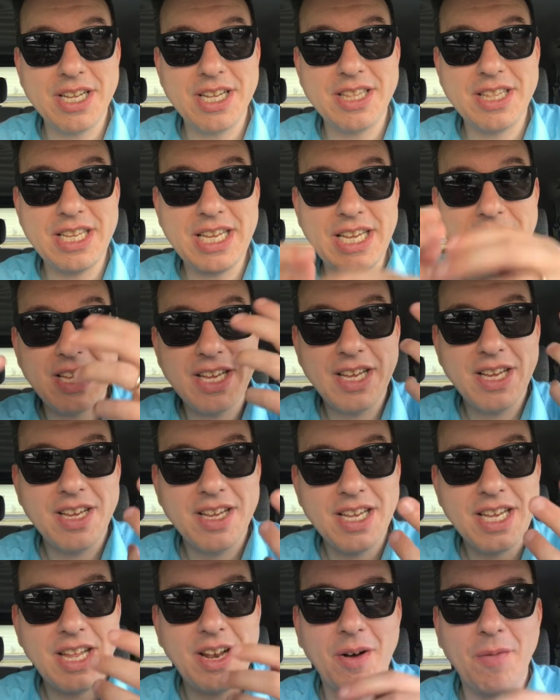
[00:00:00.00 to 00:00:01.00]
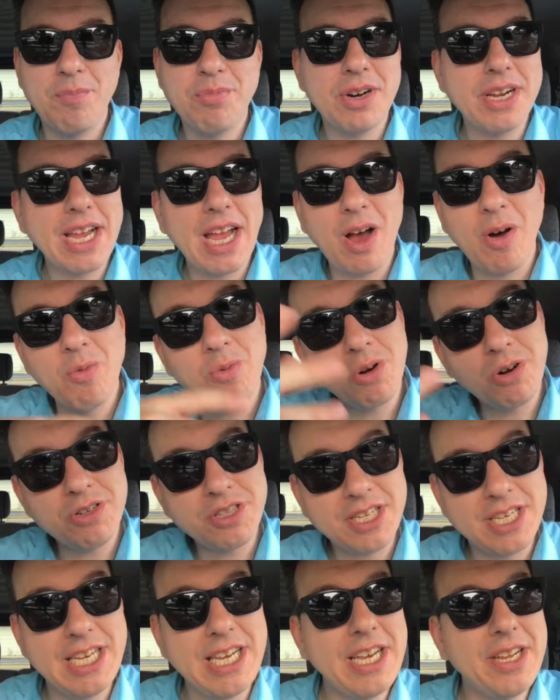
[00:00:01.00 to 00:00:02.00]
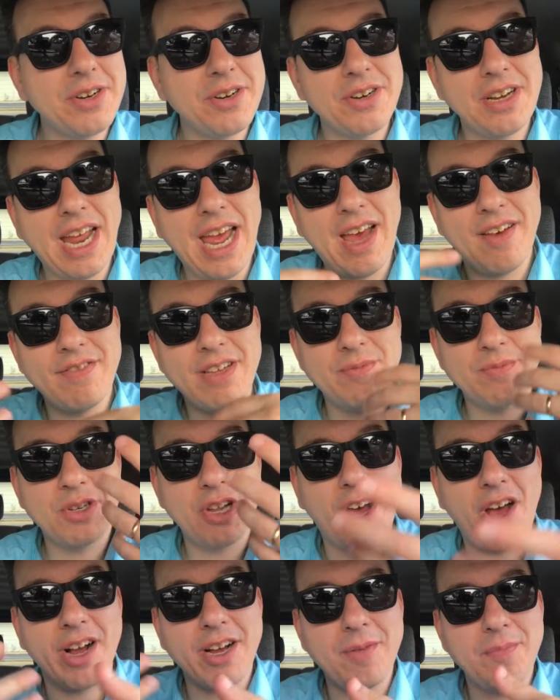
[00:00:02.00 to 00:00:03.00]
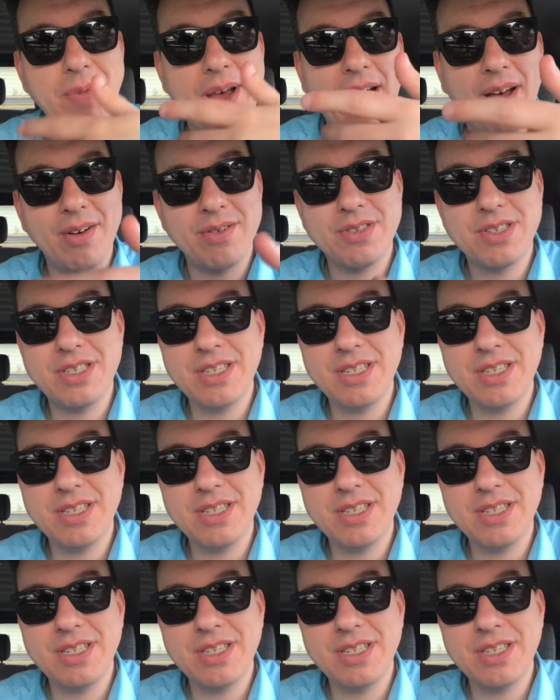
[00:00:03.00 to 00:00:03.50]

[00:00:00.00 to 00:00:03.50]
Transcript: Get the, you know, bring out Worth Keeter and have him talk about,